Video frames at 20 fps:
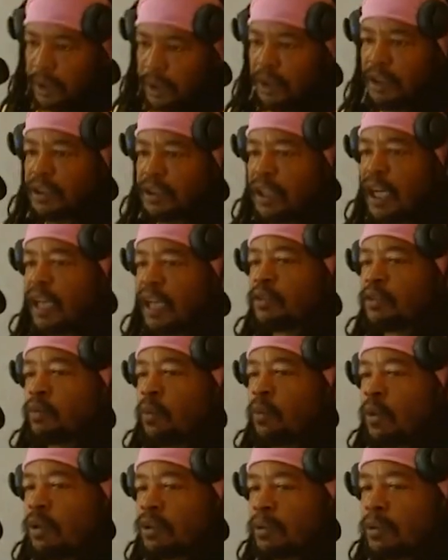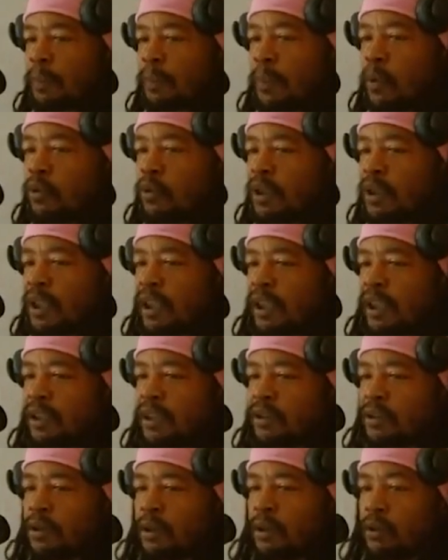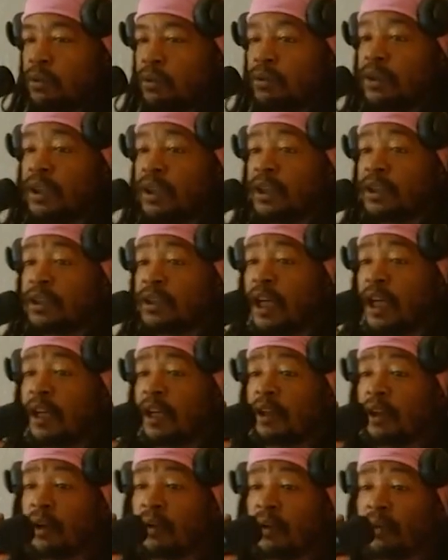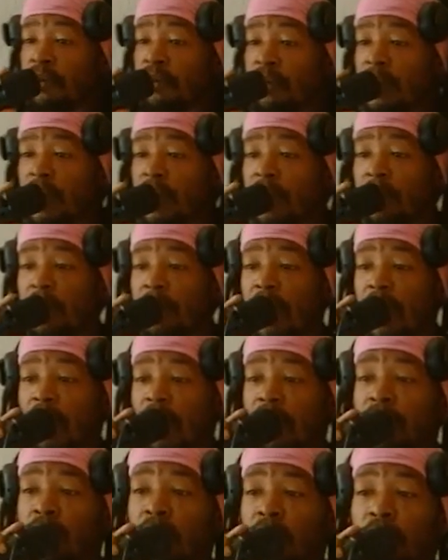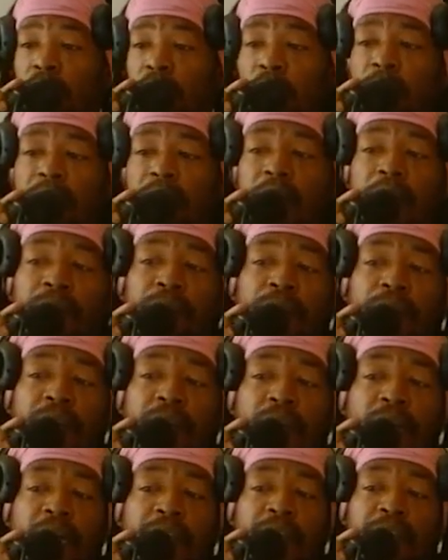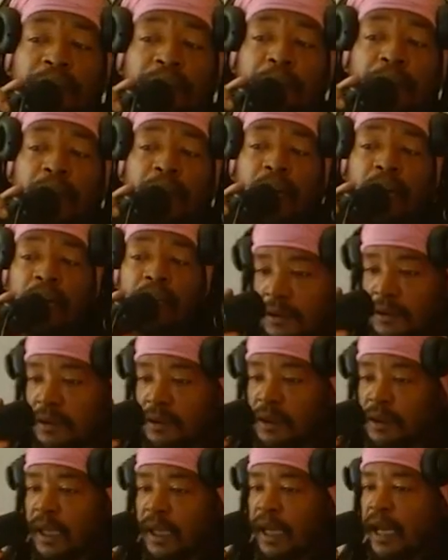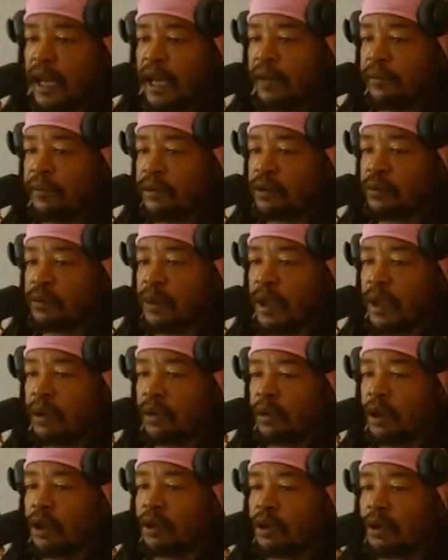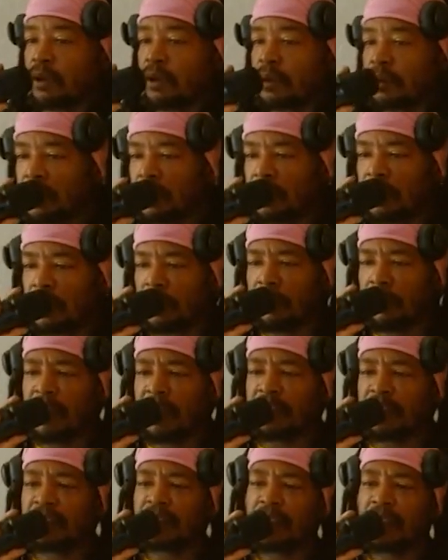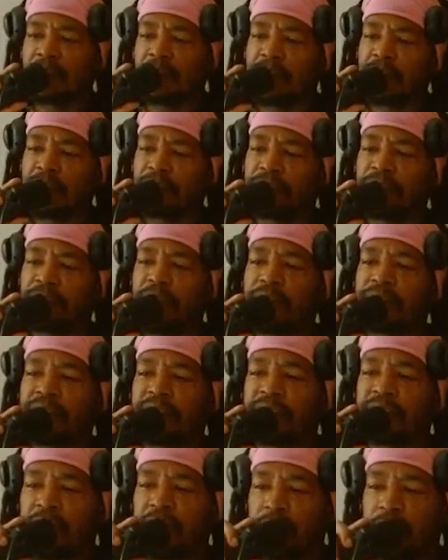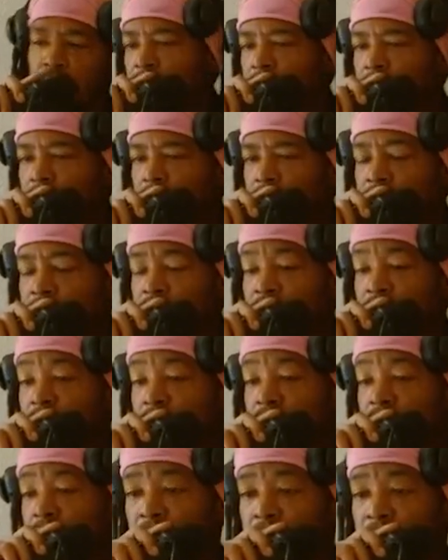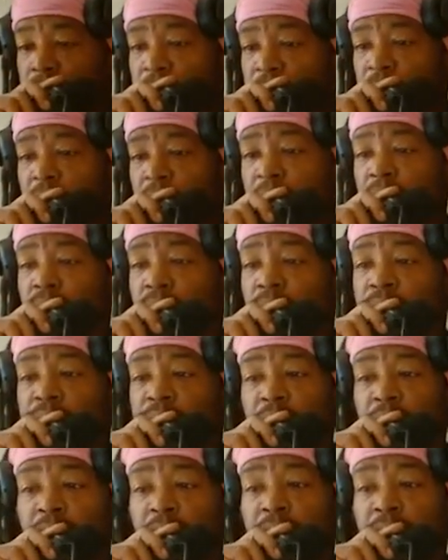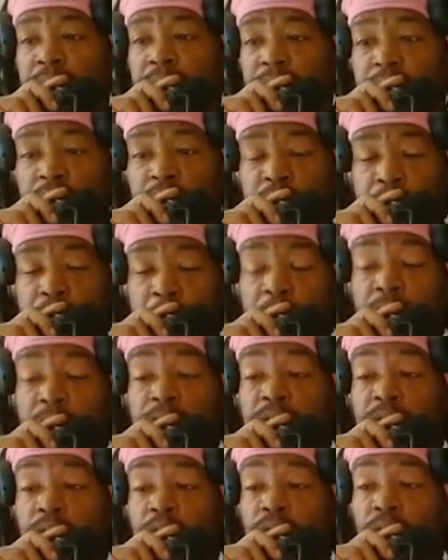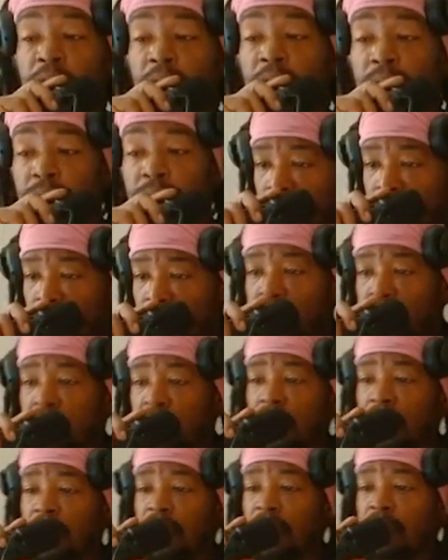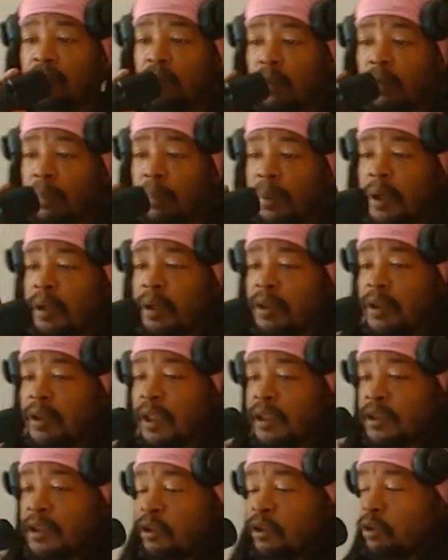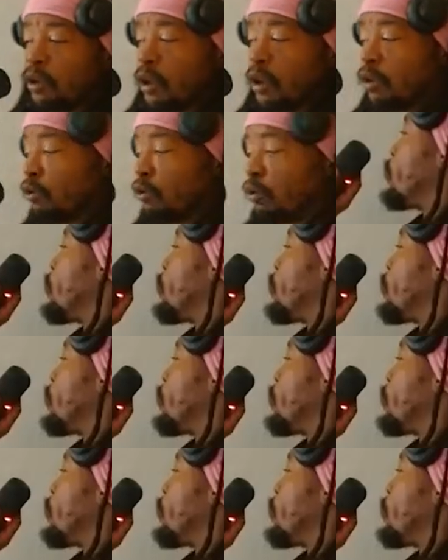This ice wall supposedly encircles the entire earth, blocking off whatever lies beyond. To the average round earther, it might sound like a fairy tale, but to the flat earth cannabis conspiracy crowd, it's the key to a paradise of greenery.